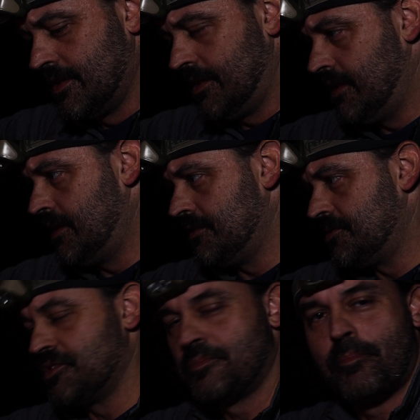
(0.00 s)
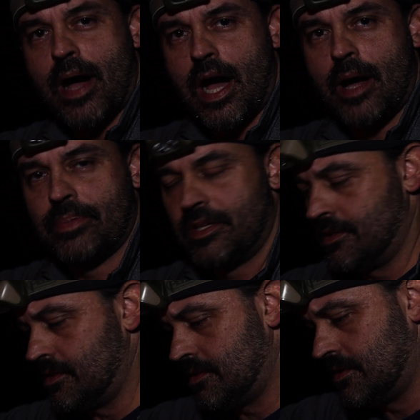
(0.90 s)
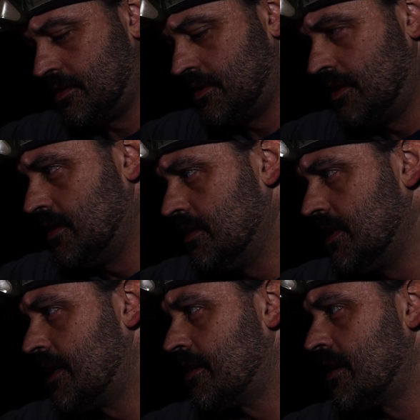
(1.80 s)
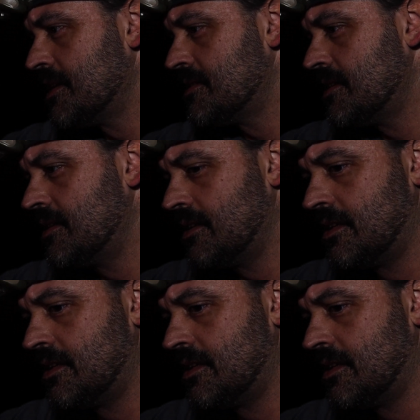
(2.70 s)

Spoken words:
and it is just popping like crazy.